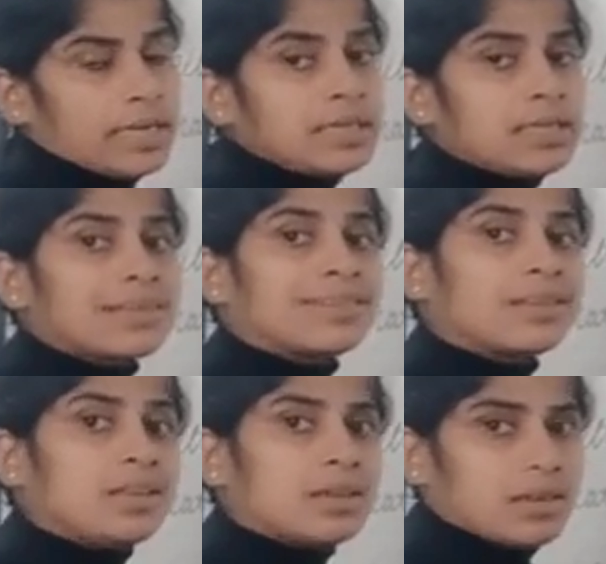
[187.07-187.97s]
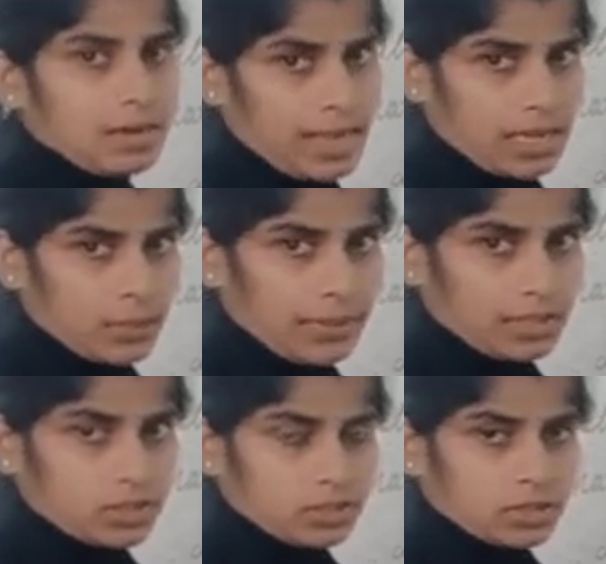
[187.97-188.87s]
in Greek
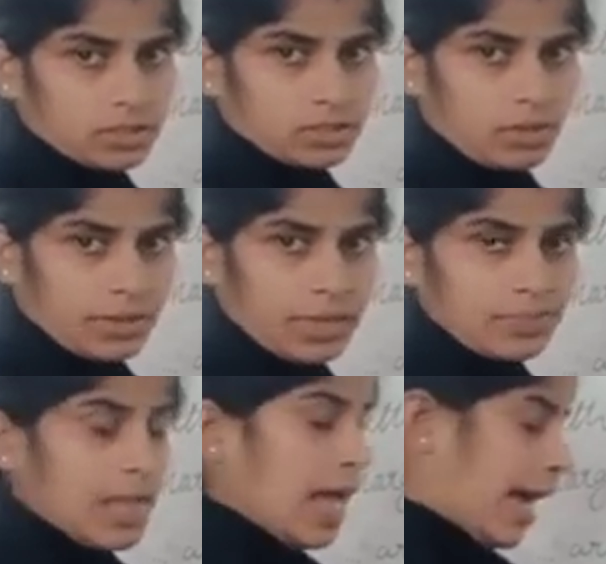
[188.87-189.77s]
language. Okay.